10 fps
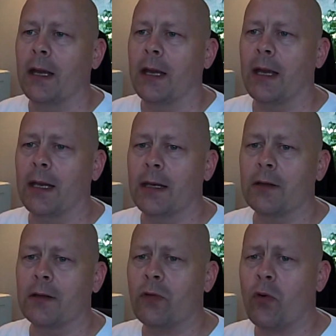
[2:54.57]

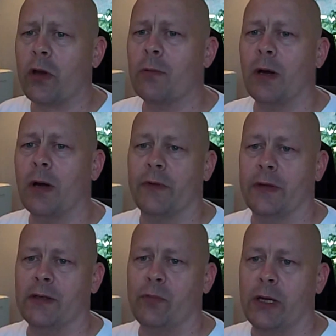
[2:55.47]
And talking about
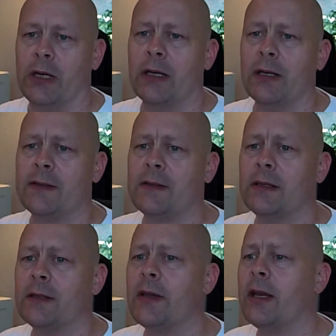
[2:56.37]
this week, let's
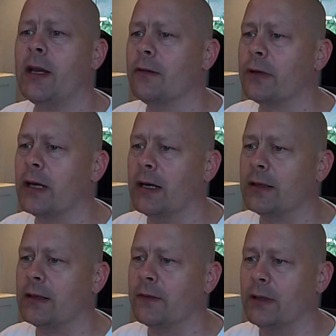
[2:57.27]
take a look
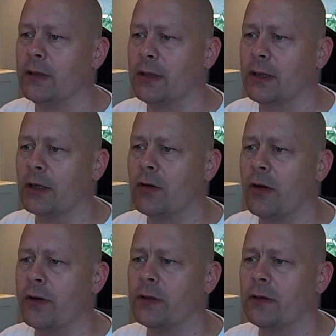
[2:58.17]
at the
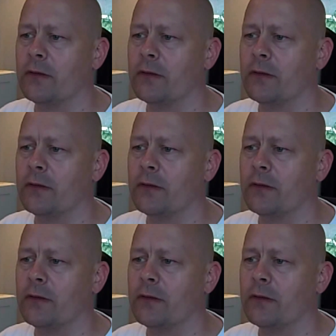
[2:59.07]
content